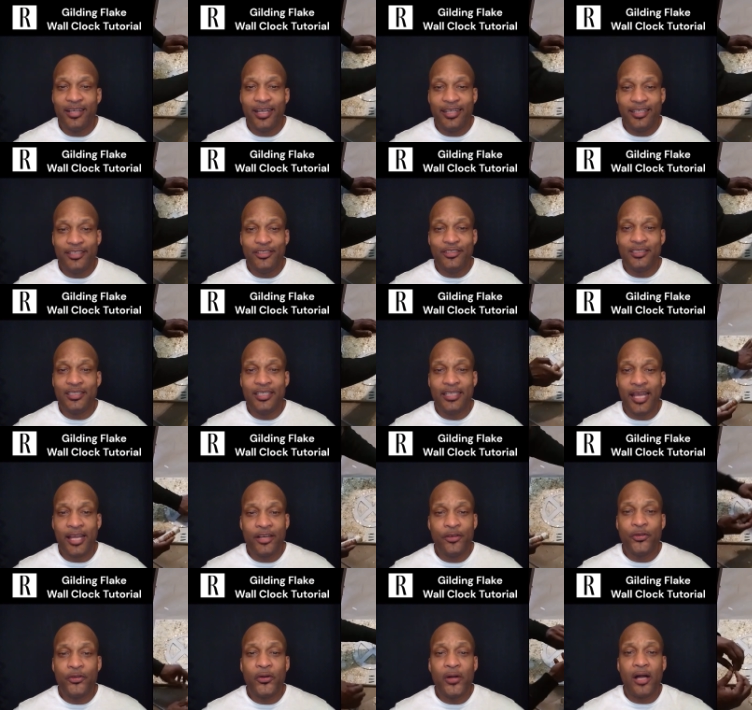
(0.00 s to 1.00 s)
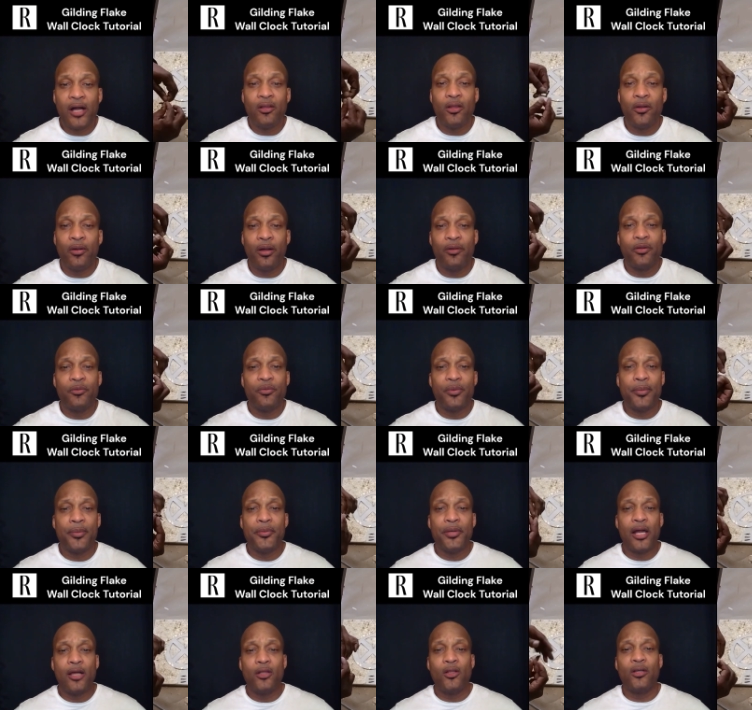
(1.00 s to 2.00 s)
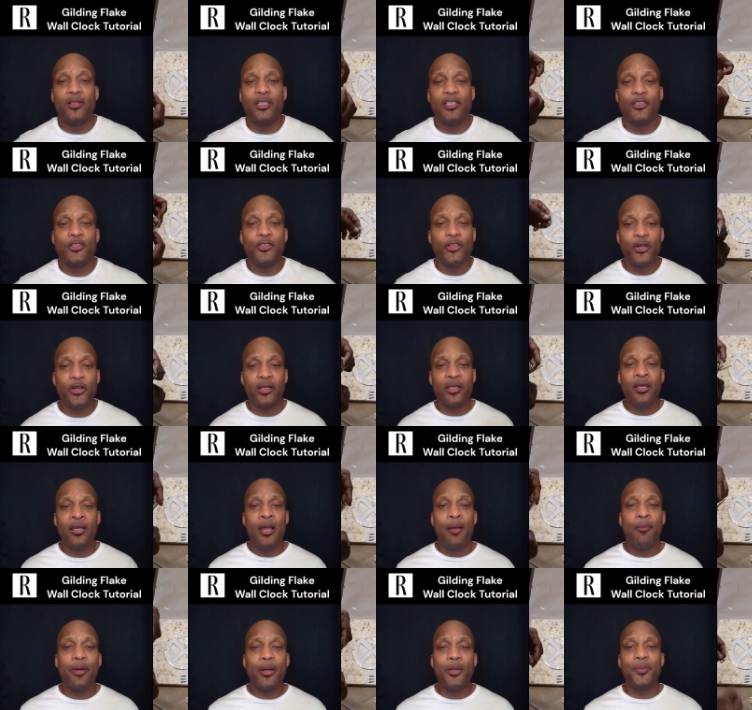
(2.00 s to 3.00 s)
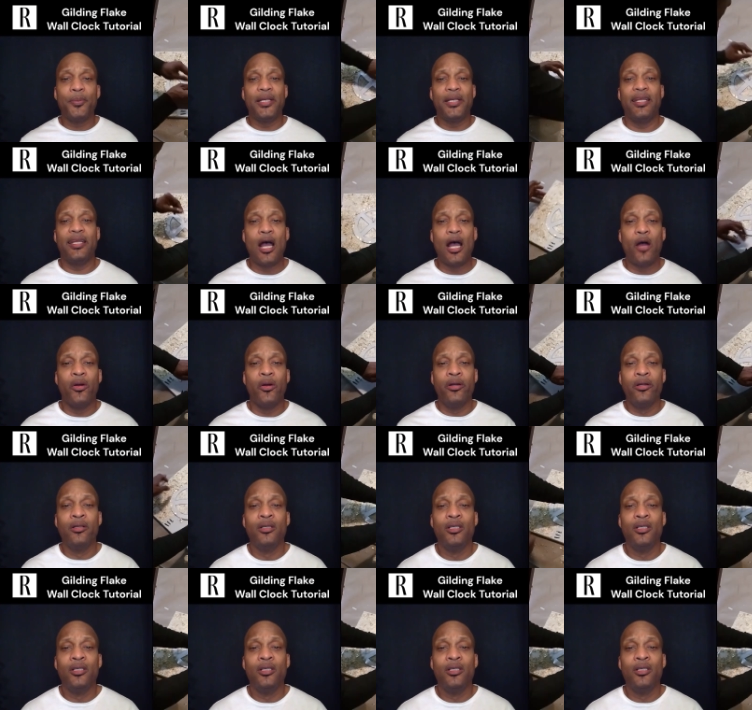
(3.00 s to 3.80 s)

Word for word: And then you see, I don't know how long, I don't remember how long this took, probably an hour,